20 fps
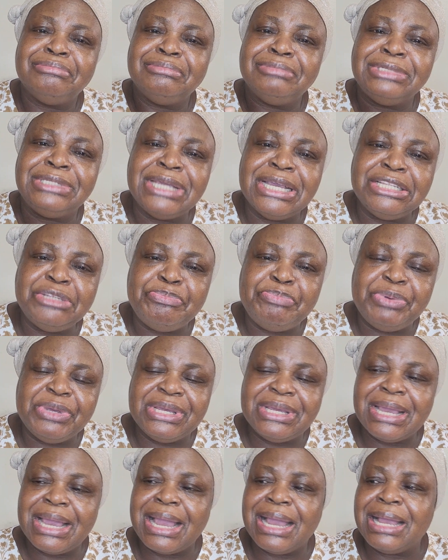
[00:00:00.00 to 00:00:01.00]
get
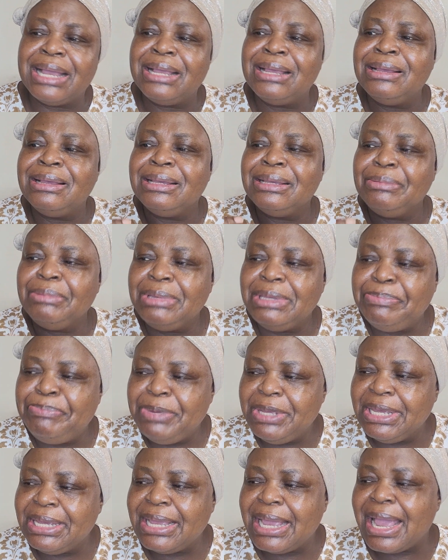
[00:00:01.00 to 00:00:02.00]
bigger
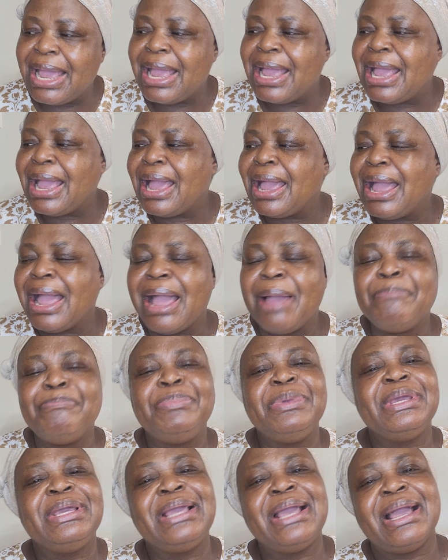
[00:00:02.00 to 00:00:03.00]
and
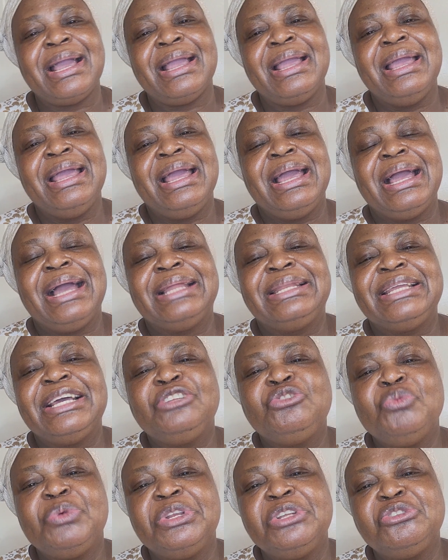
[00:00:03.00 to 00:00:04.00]
bigger, and
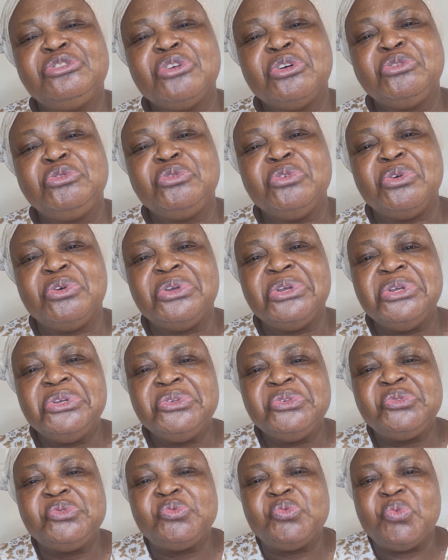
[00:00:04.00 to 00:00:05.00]
that will result to
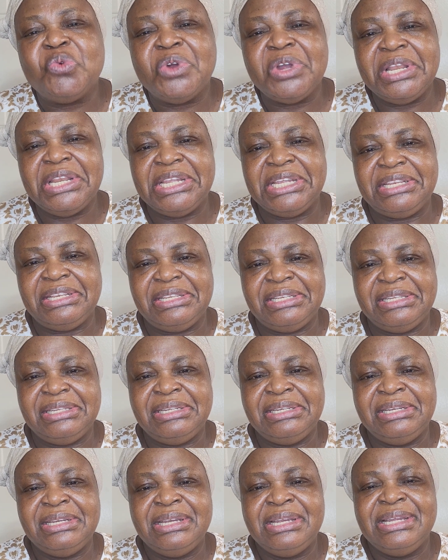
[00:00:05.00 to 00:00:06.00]
swelling,
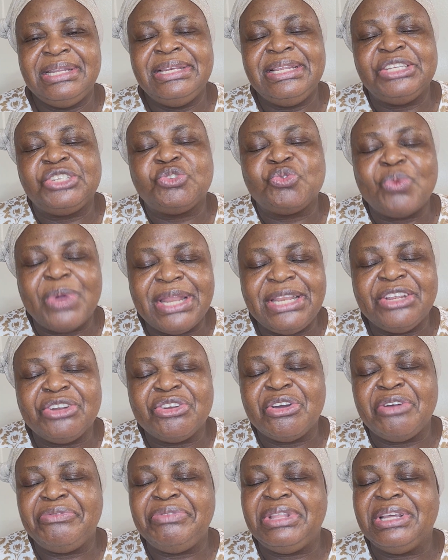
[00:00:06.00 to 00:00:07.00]
the swelling
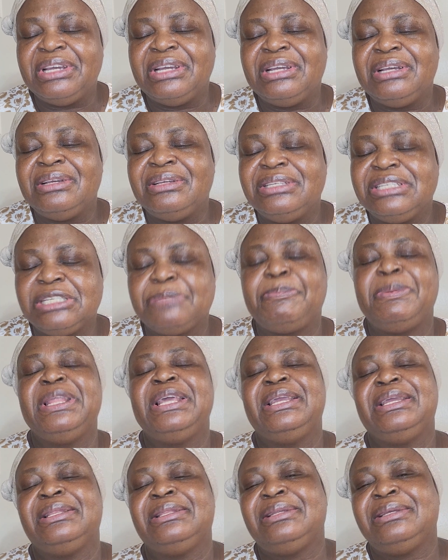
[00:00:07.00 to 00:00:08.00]
of the
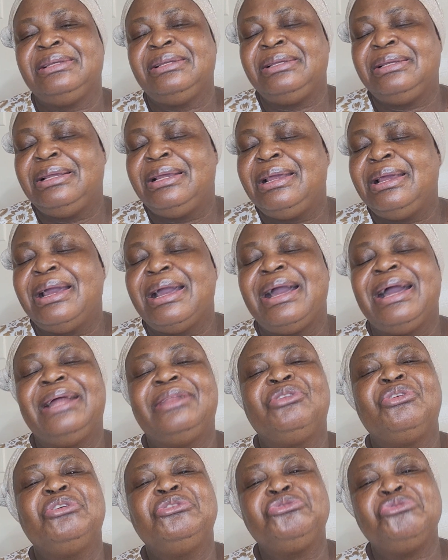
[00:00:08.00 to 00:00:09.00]
spleen,
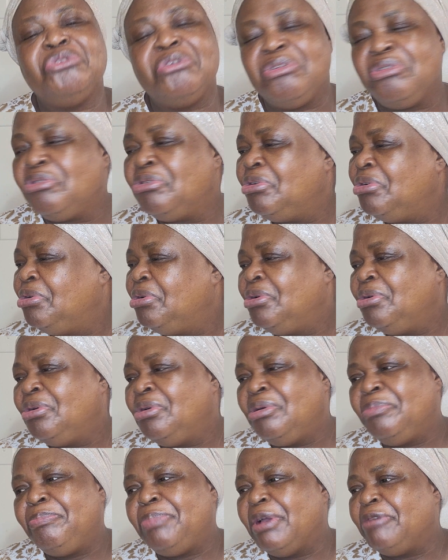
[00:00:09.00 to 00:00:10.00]
and also
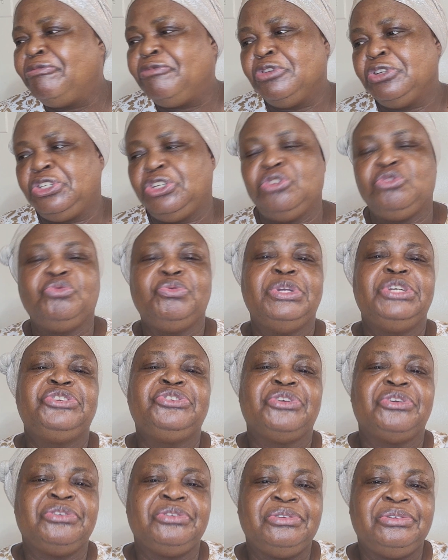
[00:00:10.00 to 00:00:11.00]
painful situation.